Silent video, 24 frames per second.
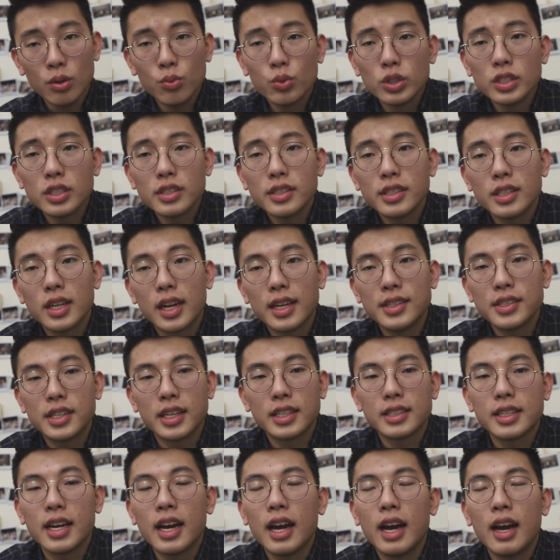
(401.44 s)
which is a nice
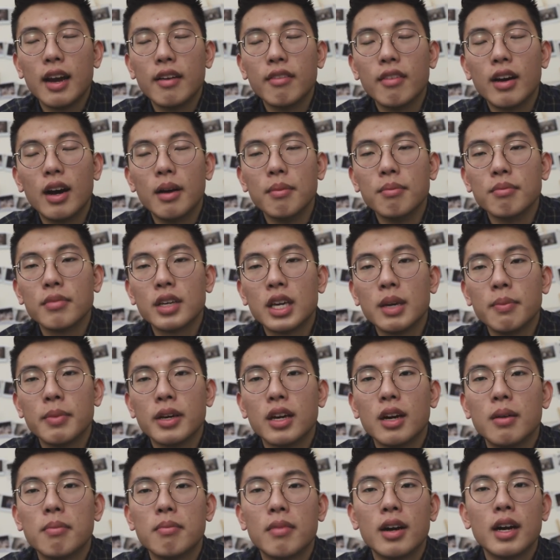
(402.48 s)
gig to have. I'm
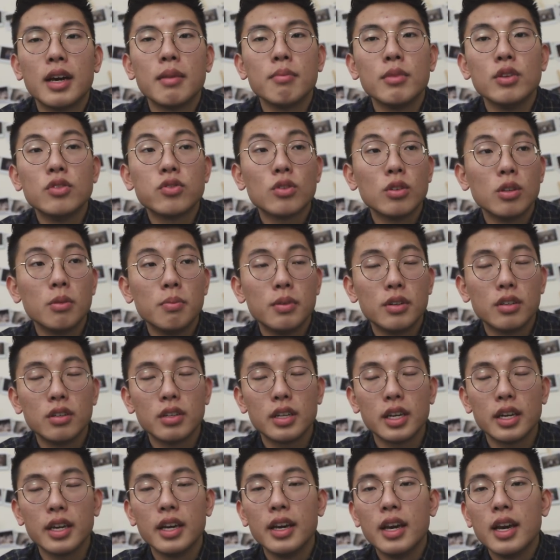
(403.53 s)
keeping up my musical
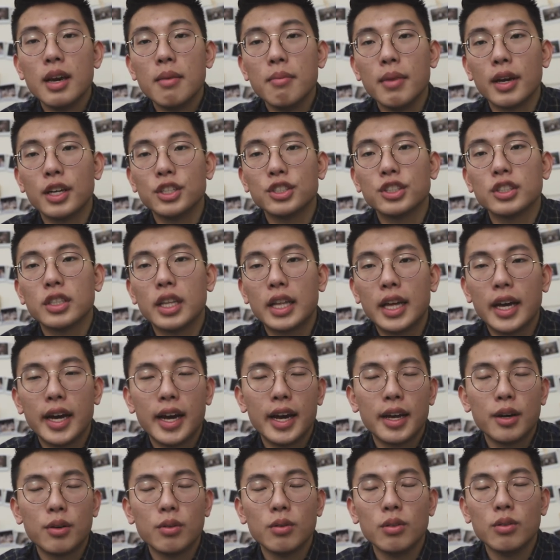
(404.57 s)
ability, making sure that
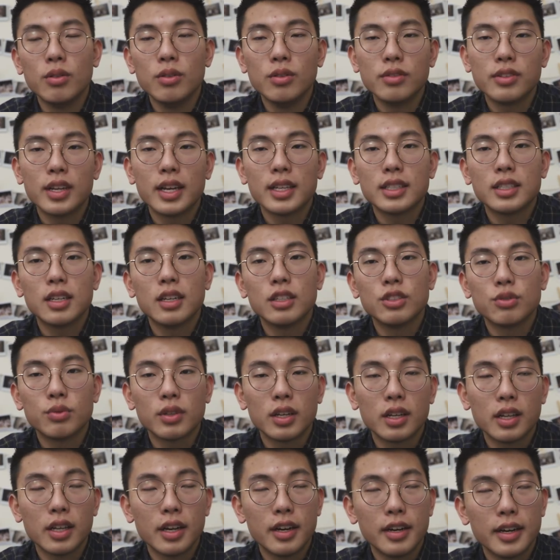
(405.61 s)
I don't lose that touch with
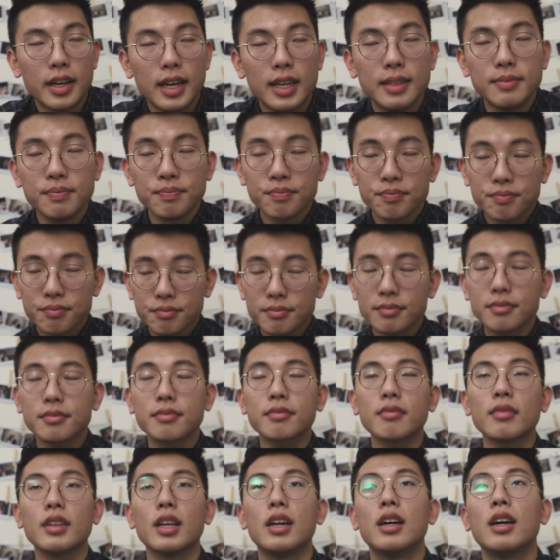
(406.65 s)
the clarinet.
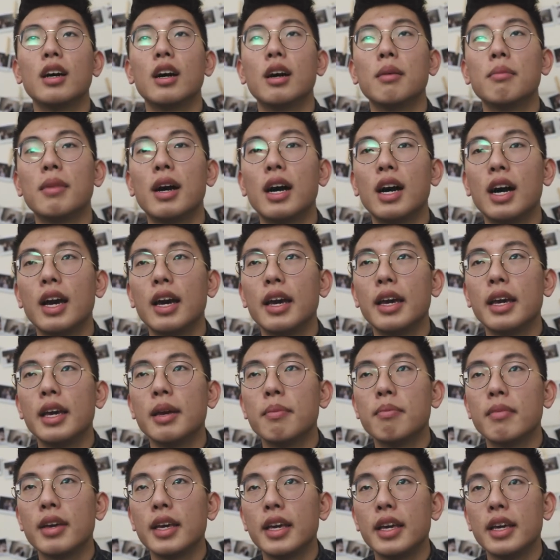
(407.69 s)

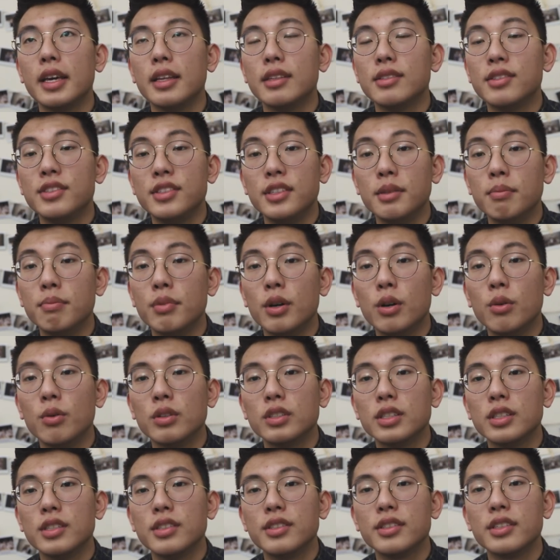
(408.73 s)
I'm in Simpo,
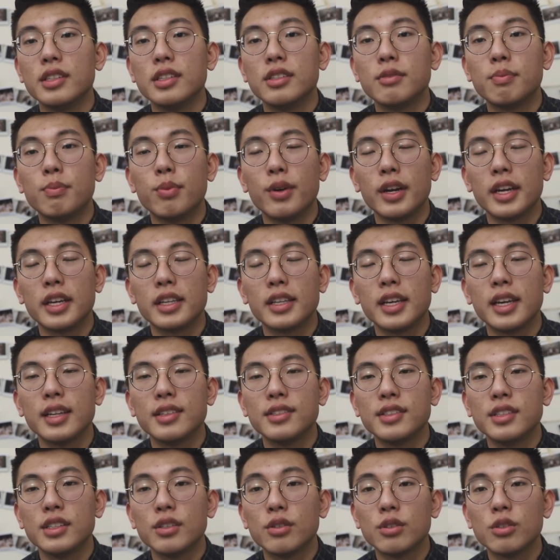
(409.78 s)
which is this
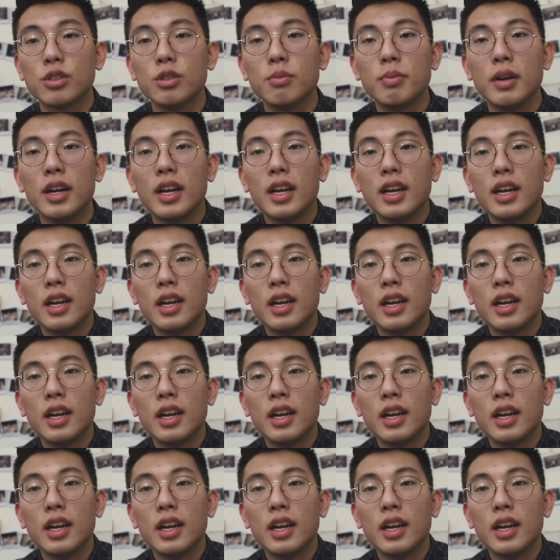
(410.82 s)
breakdancing group.